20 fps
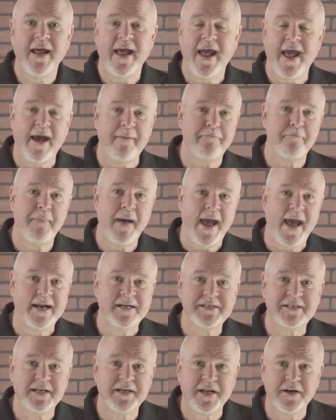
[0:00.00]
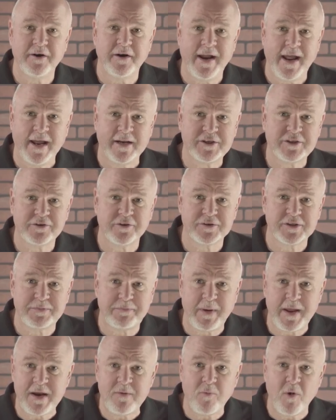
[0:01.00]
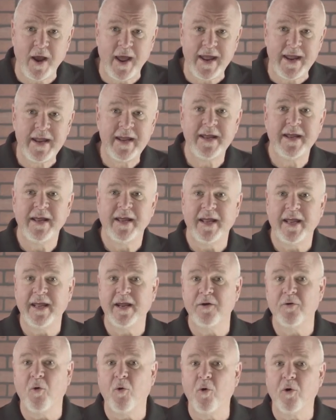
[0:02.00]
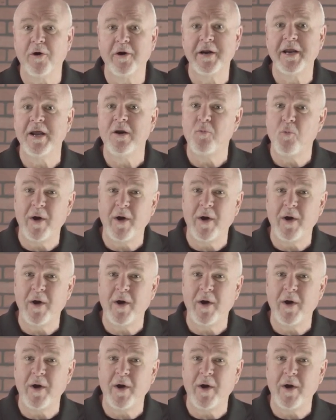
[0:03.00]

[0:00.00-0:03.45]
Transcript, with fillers: at Madison International Speedway in Oregon,